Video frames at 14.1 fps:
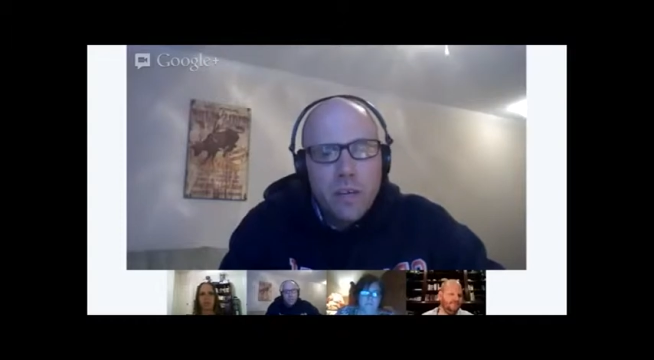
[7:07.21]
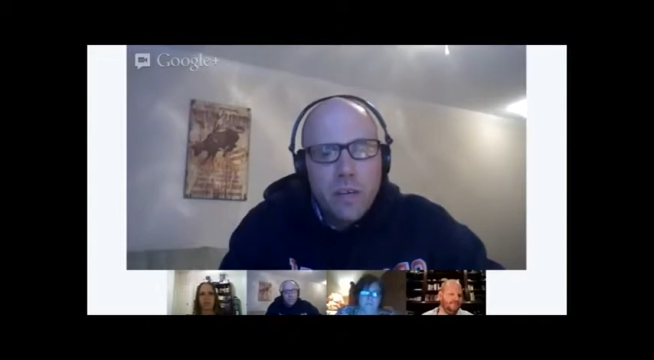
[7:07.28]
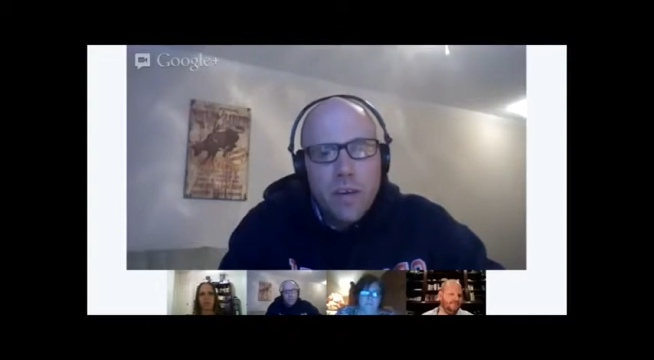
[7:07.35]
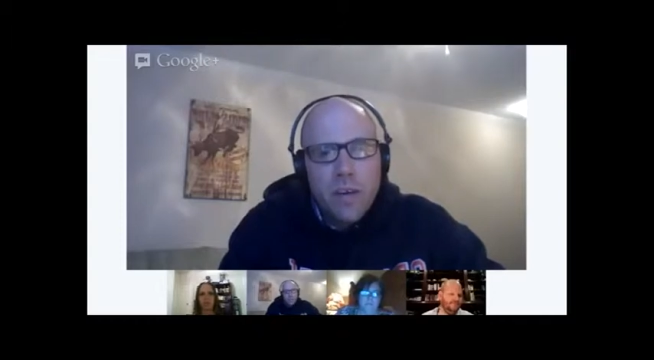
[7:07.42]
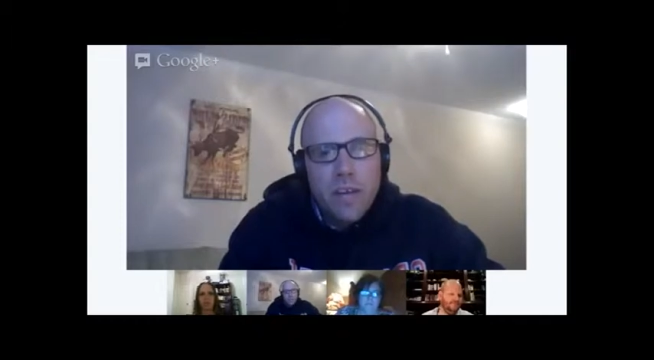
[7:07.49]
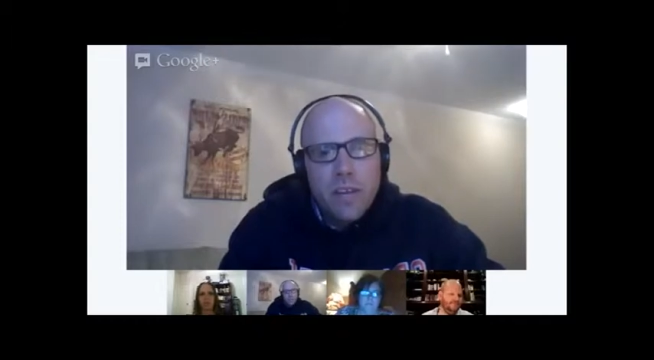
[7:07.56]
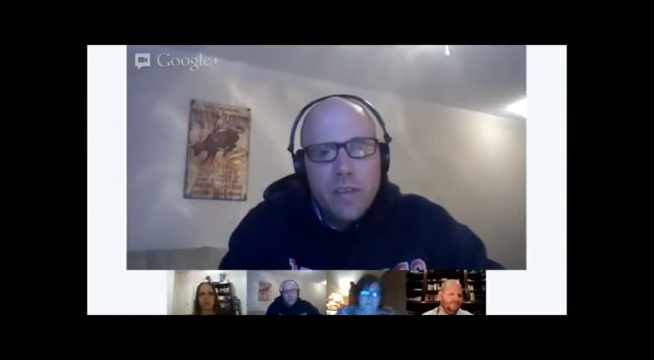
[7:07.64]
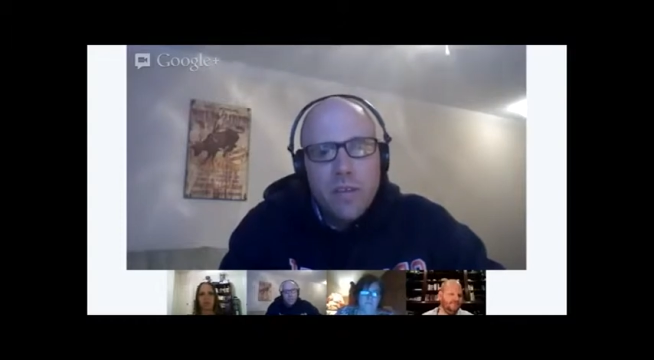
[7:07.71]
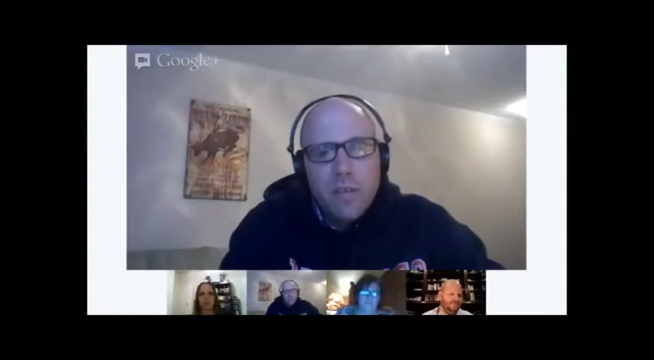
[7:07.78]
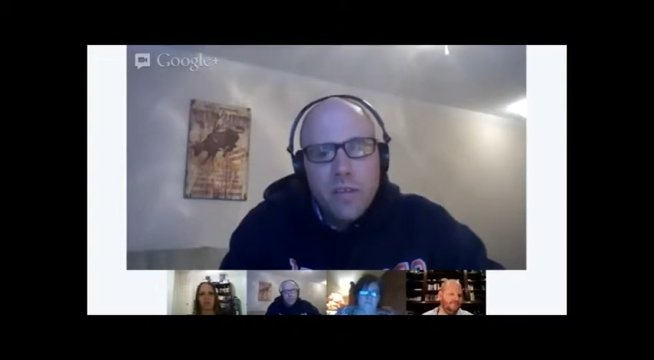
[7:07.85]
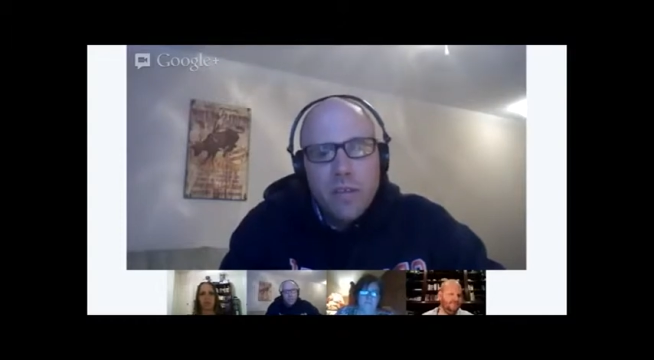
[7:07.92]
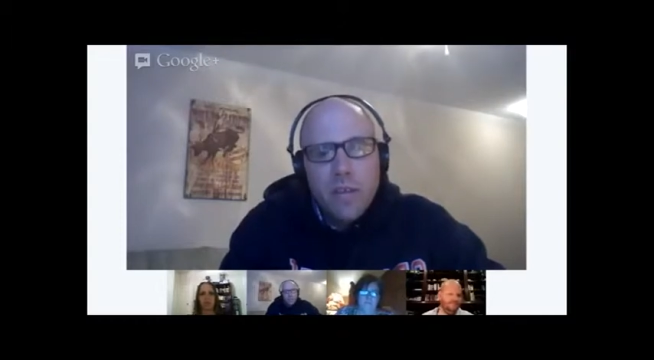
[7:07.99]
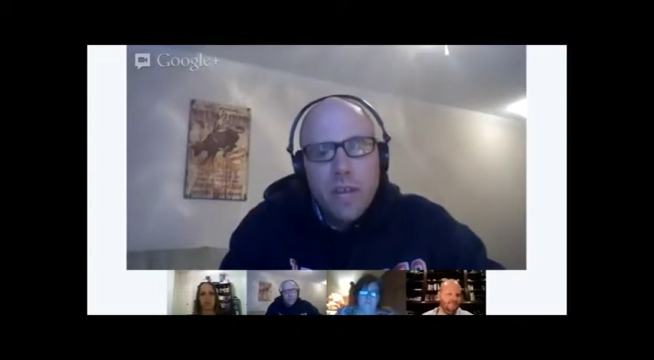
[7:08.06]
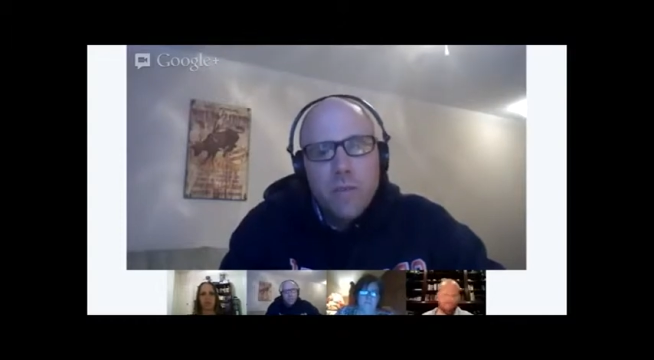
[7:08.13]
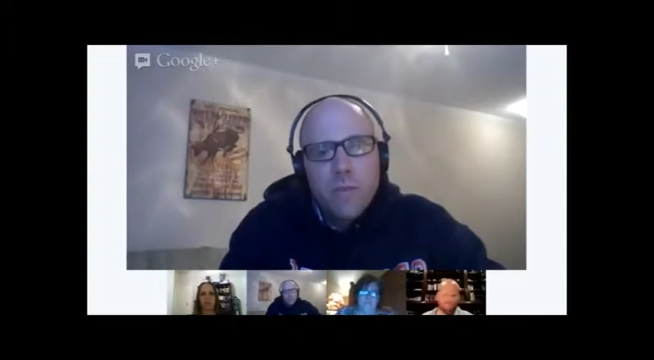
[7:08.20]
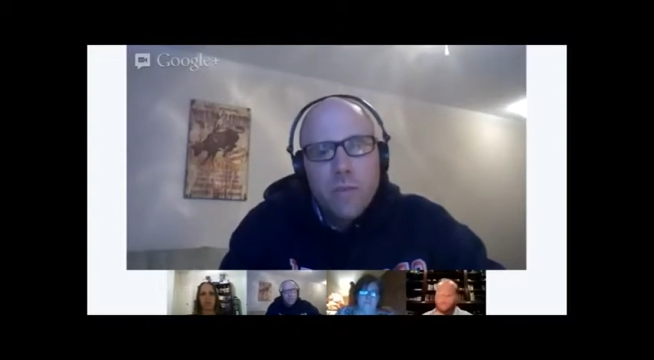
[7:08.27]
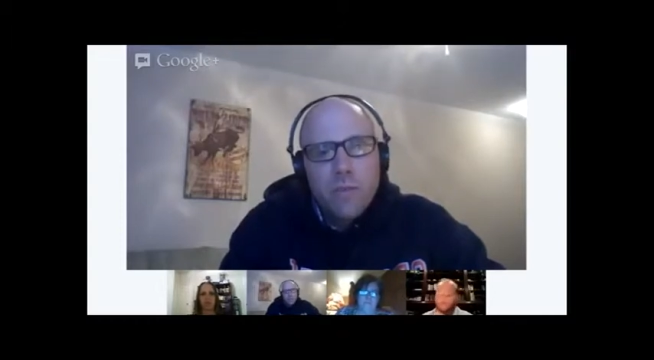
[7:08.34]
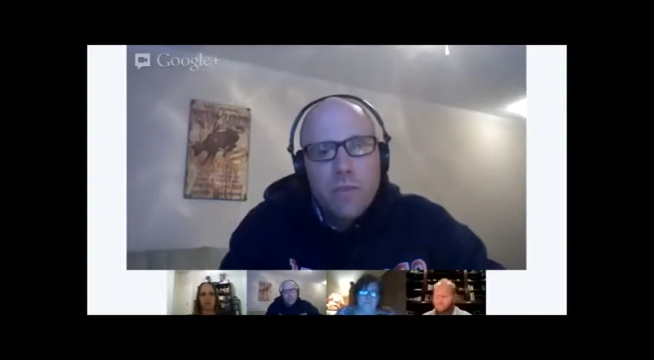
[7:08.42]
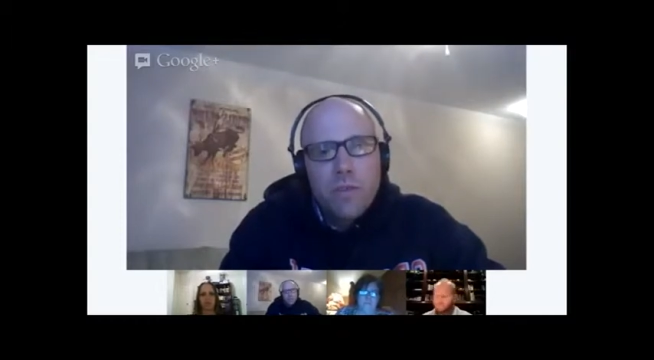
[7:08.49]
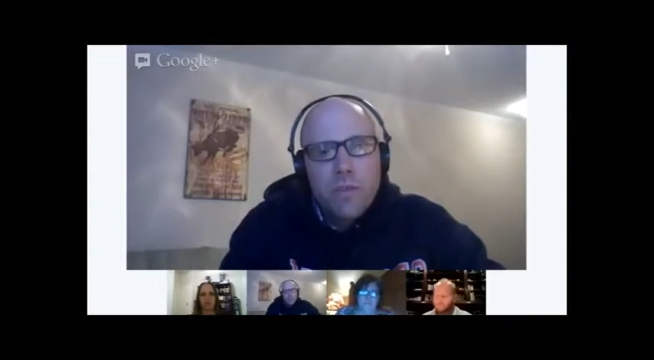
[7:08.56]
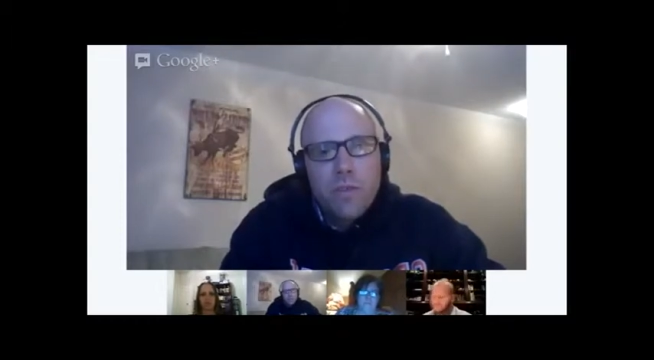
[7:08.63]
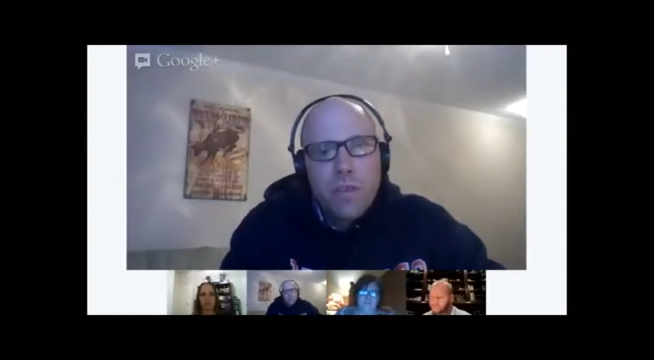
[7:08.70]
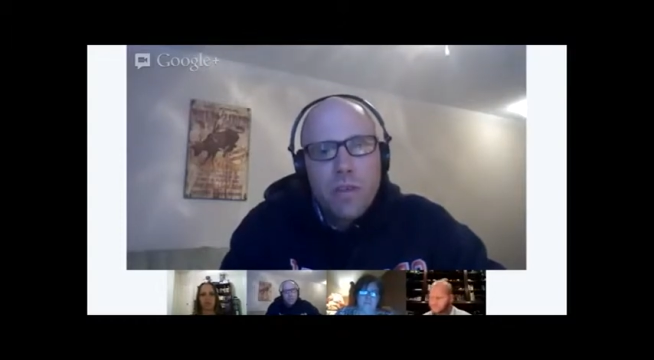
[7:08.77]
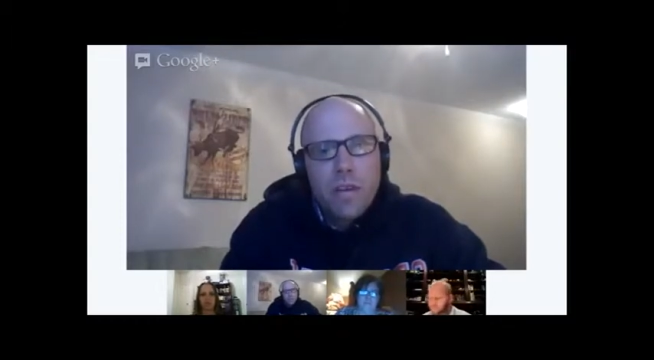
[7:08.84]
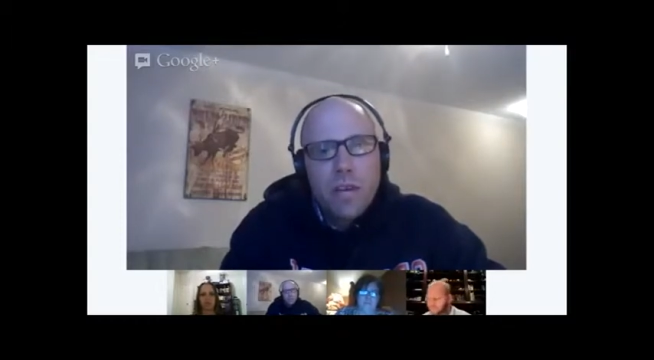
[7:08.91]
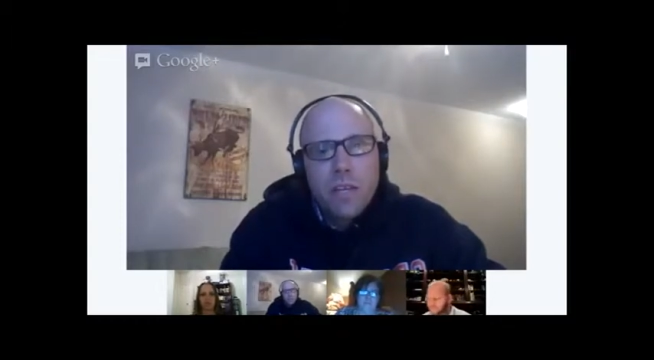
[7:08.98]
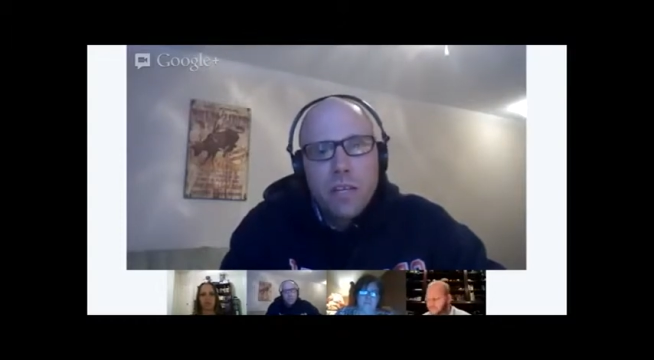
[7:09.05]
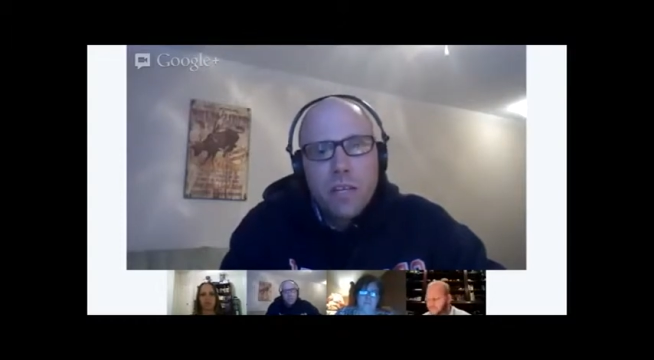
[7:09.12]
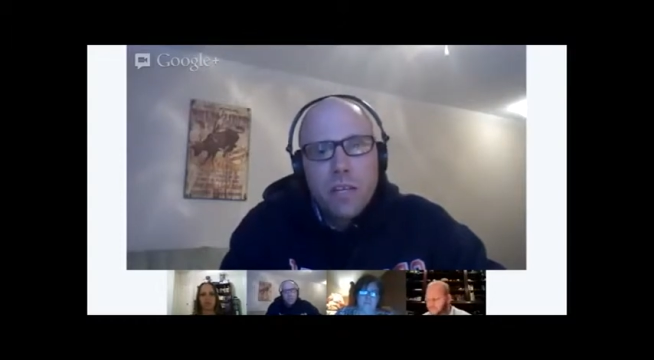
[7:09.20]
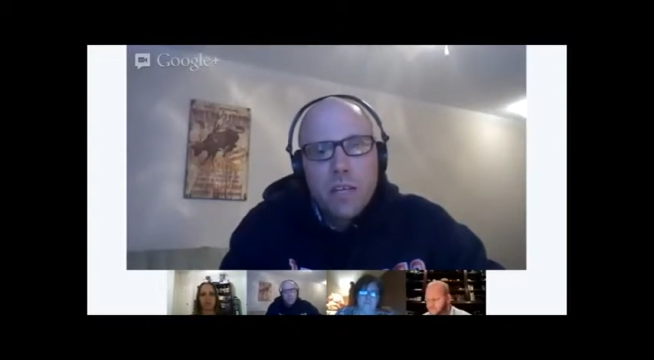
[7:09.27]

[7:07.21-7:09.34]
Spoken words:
grade levels that